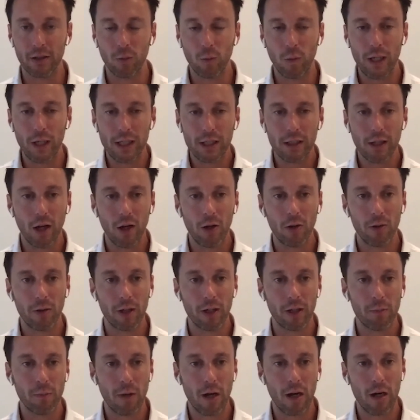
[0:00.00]
So we know
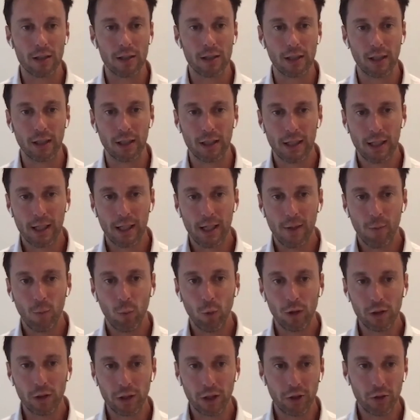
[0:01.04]
that a marketer
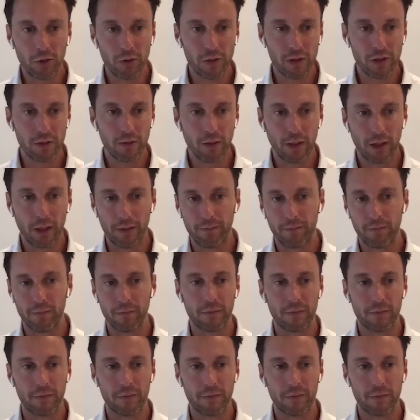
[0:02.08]
will use uh,